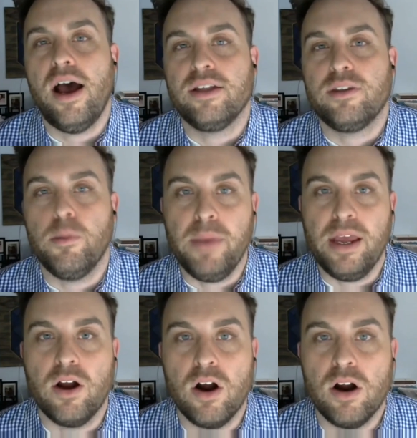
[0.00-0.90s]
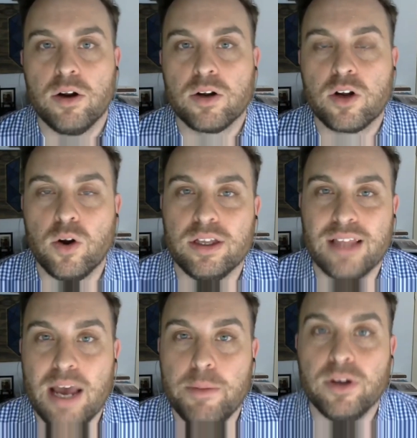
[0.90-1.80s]
to meet our current
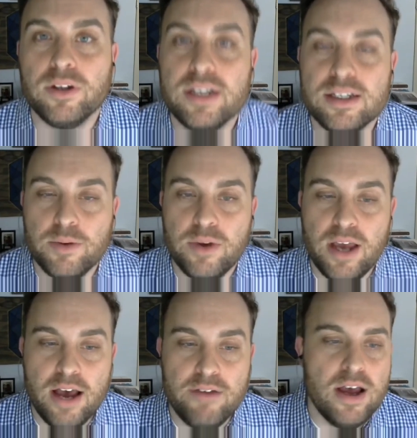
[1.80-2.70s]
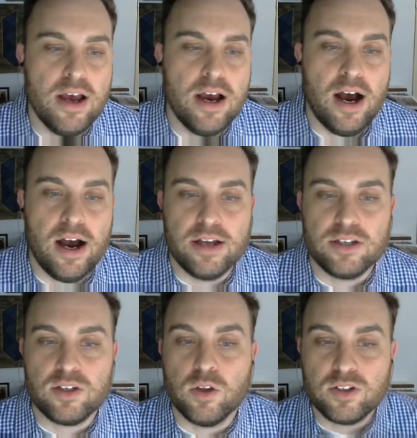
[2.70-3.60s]
liabilities that we have?
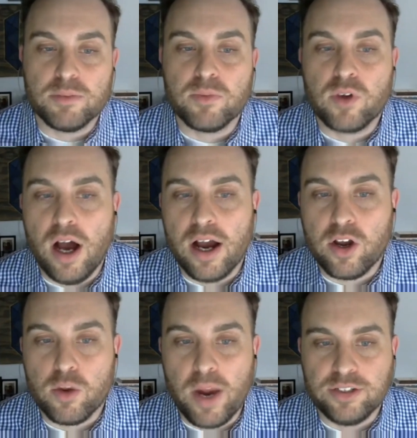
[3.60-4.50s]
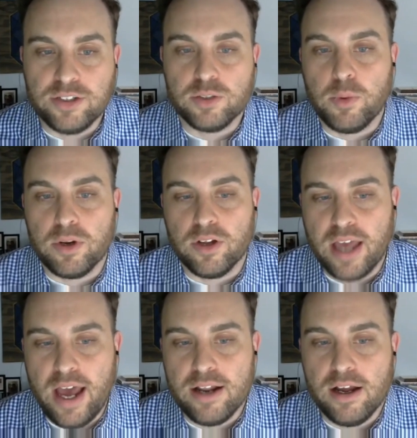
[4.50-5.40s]
So those are some good ratios we want to look
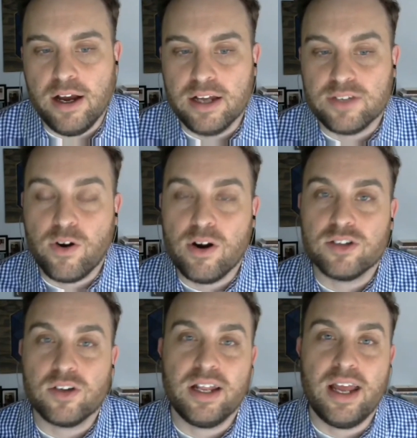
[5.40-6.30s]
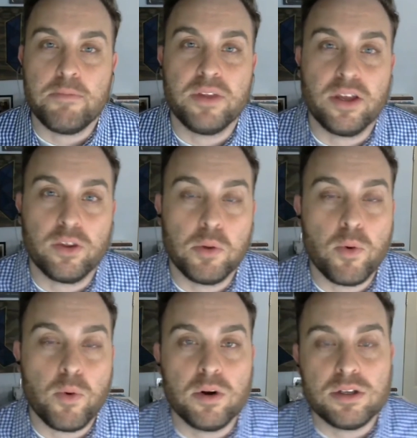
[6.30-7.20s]
at. As far as looking at particular
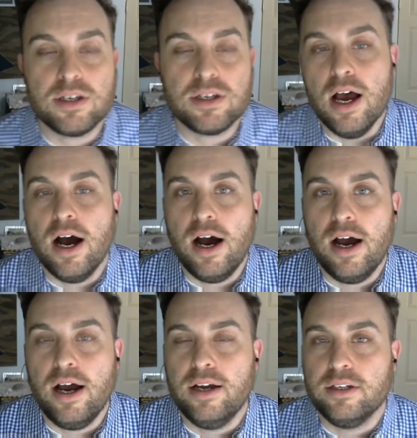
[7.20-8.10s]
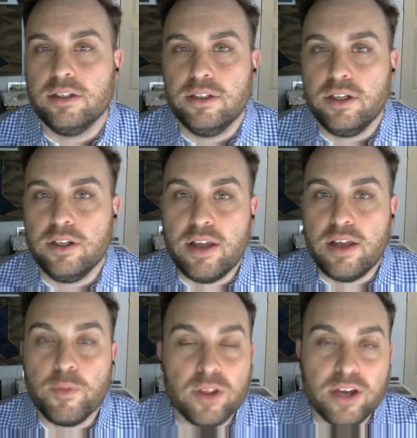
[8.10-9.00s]
reports, you
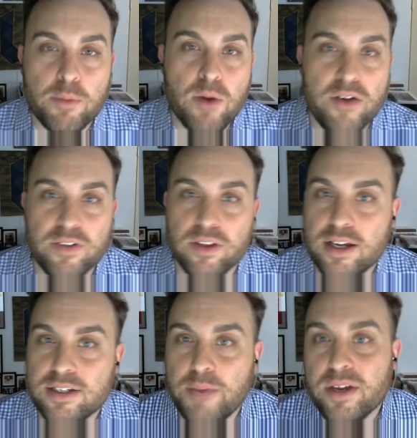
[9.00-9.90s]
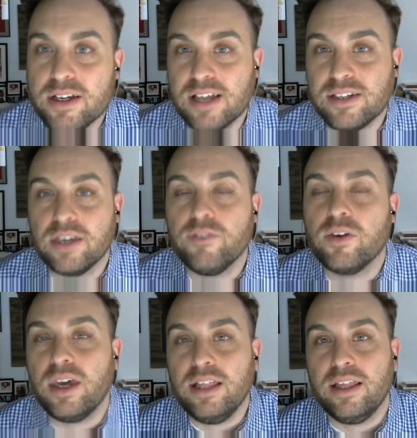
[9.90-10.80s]
definitely want to look at your profit and loss statement because that's going to give you
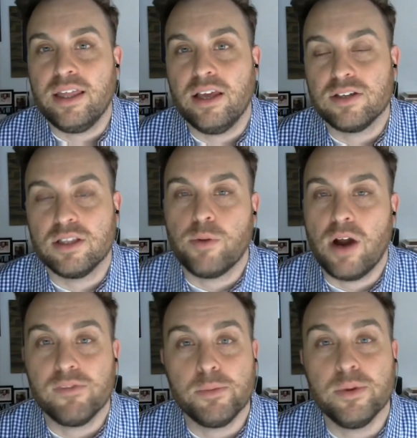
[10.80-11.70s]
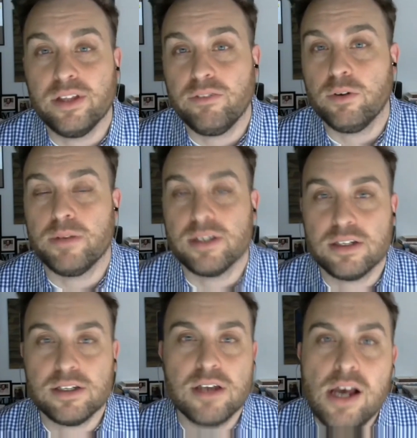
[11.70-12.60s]
key details on the profitability of your
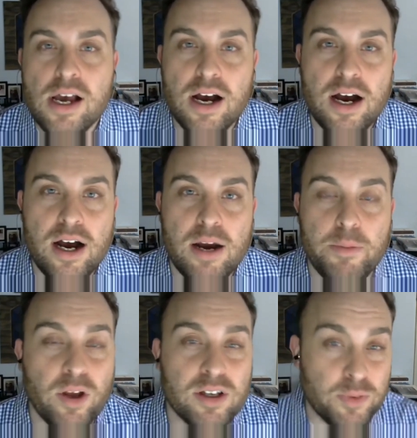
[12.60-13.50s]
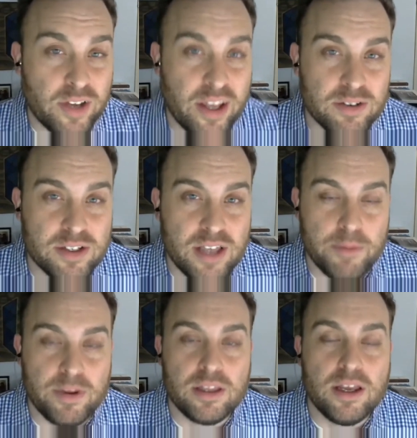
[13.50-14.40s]
business. But you also want to look at your
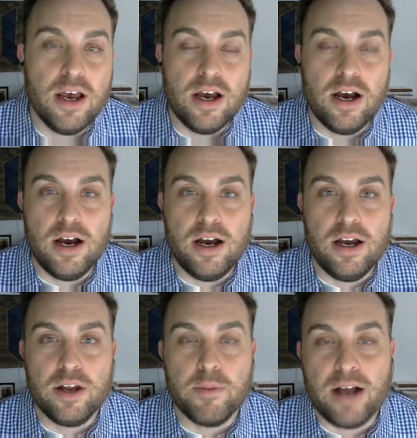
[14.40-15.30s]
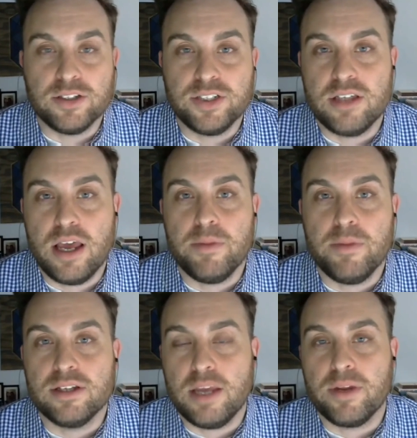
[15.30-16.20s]
statement, your balance sheet statement
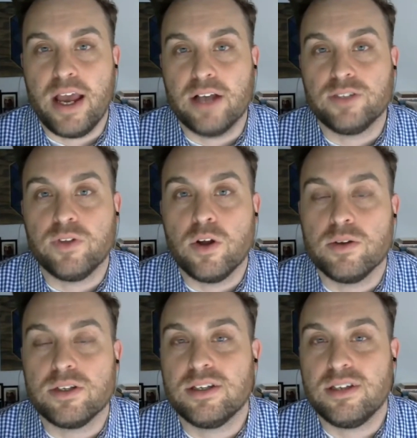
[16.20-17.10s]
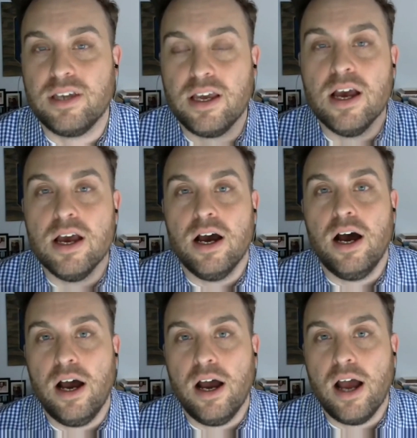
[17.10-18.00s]
and statement of cash flows to see
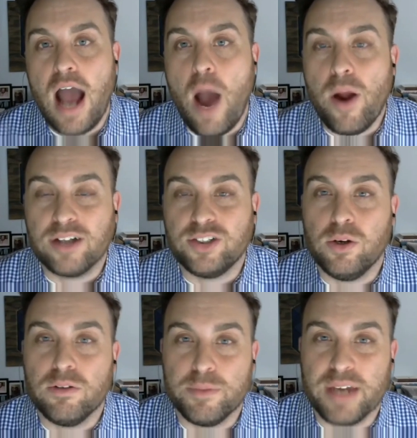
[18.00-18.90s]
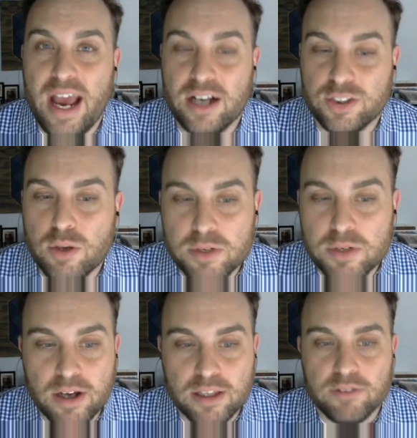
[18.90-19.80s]
how we're actually doing from a cash flow
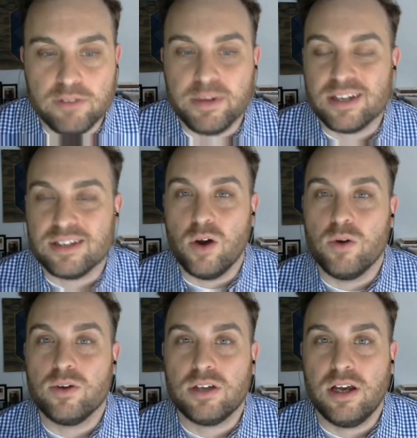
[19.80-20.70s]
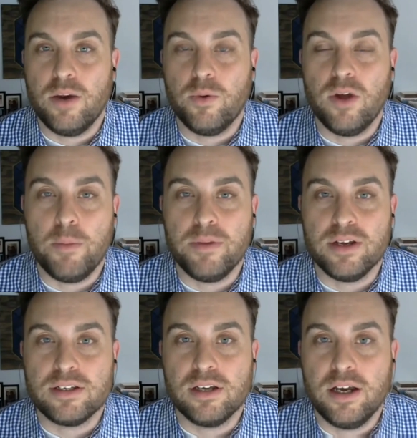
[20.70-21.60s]
perspective, because those will help
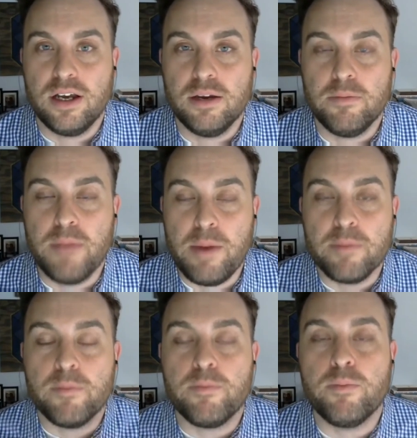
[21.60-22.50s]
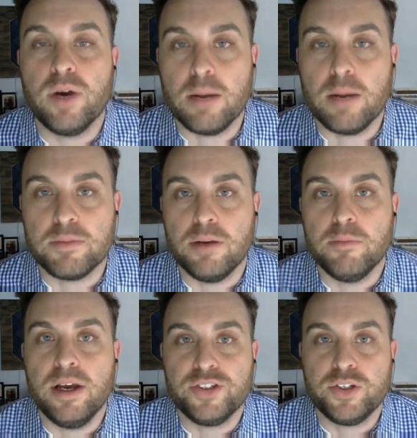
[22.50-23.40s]
us maybe bring up some
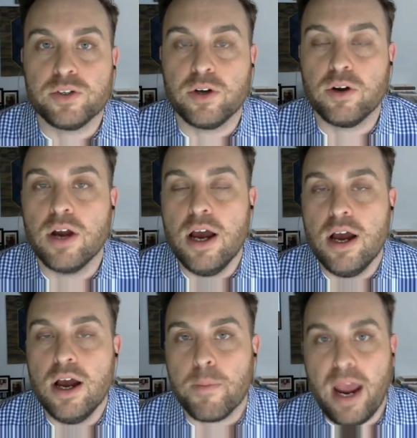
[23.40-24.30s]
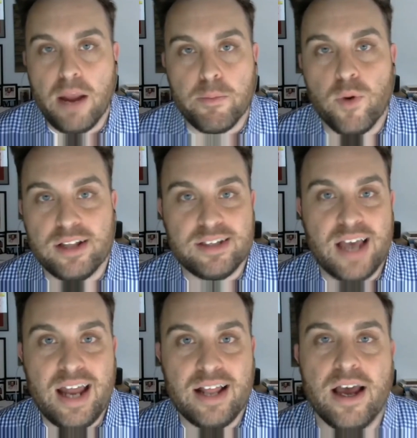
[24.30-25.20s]
issues or pain points
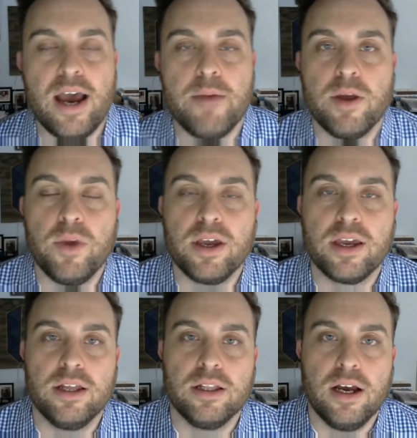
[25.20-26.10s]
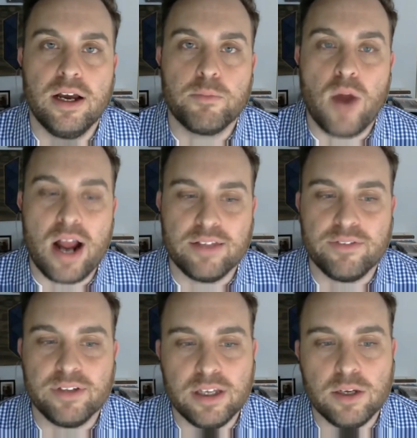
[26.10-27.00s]
ahead of time that we can
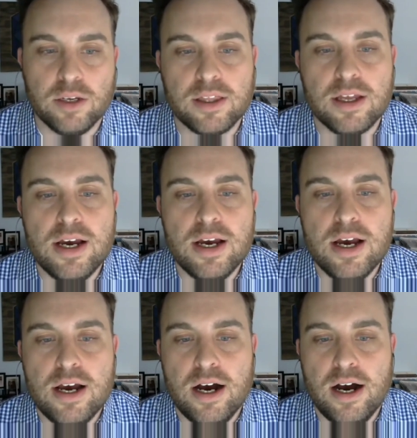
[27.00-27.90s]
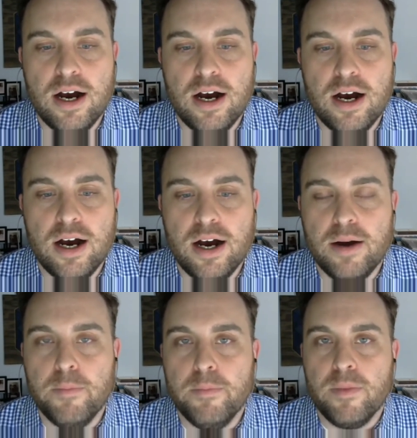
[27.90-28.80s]
proactively deal with.
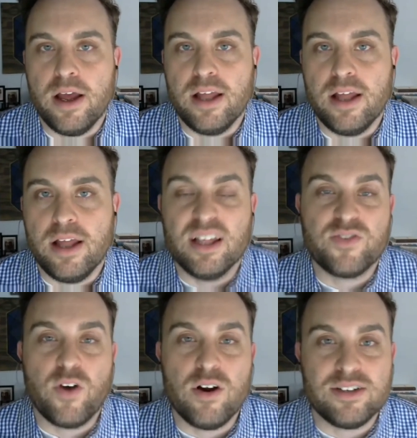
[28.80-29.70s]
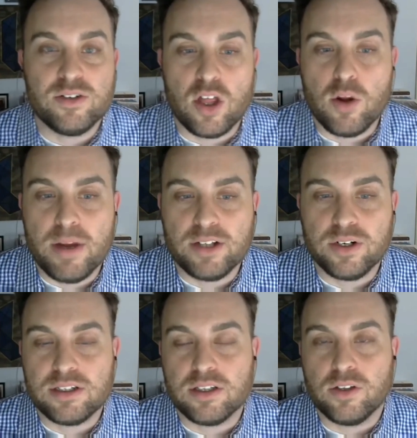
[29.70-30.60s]
And then as far as there's other metrics
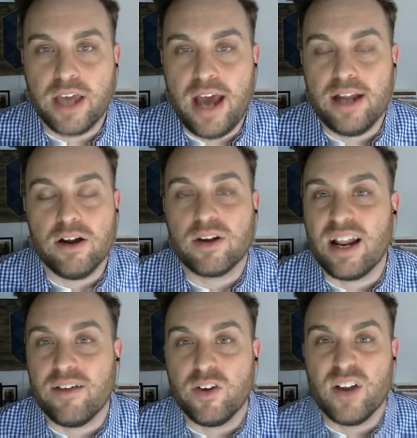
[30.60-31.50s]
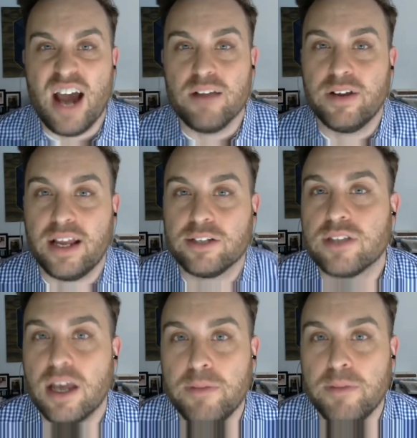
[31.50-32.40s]
to look at are kind of your non-financial
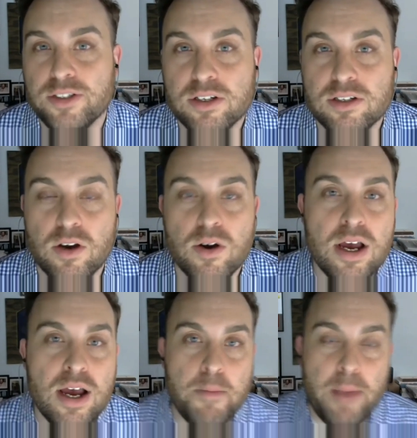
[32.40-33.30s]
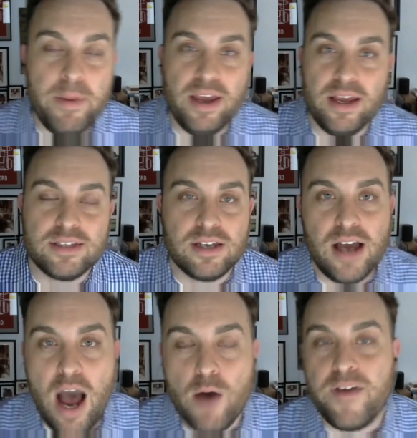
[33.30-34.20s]
type metrics. So maybe it's how
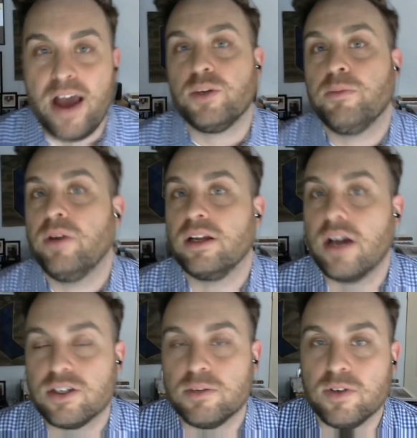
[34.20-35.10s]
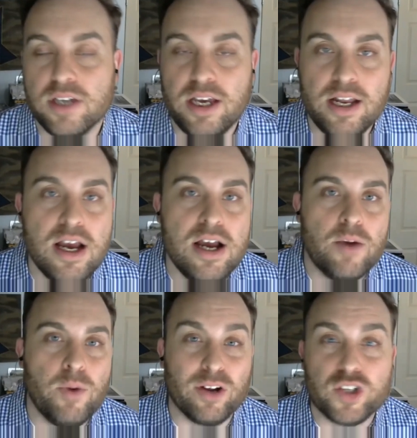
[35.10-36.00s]
fast you're bringing customers in, what your
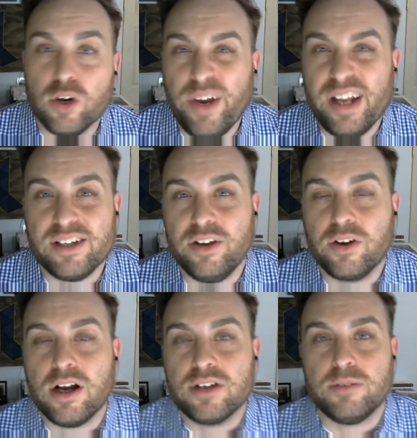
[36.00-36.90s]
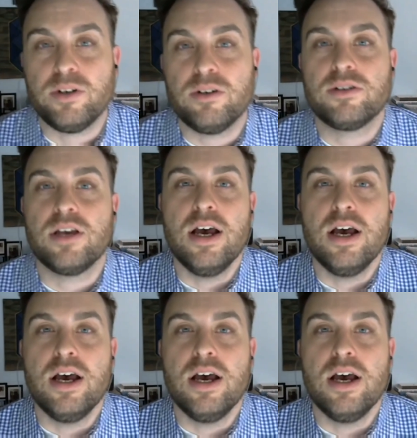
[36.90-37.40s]
churn rate is on your customers,